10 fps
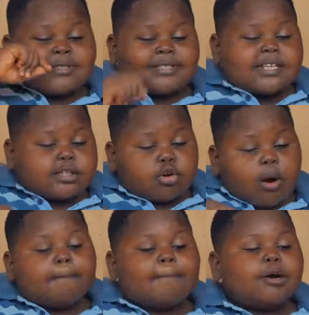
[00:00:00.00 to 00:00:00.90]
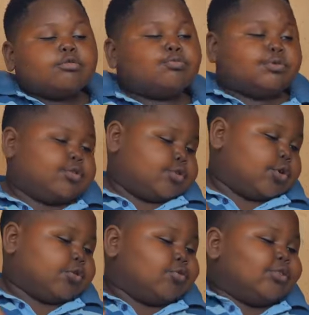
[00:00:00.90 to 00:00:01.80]
this compound with
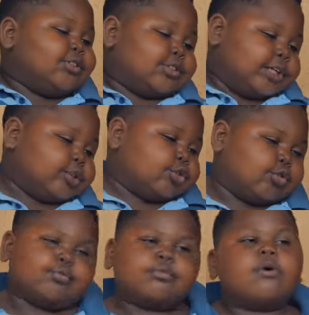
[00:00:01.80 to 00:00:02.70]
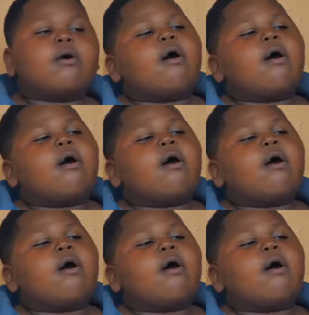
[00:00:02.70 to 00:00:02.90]
your good intention.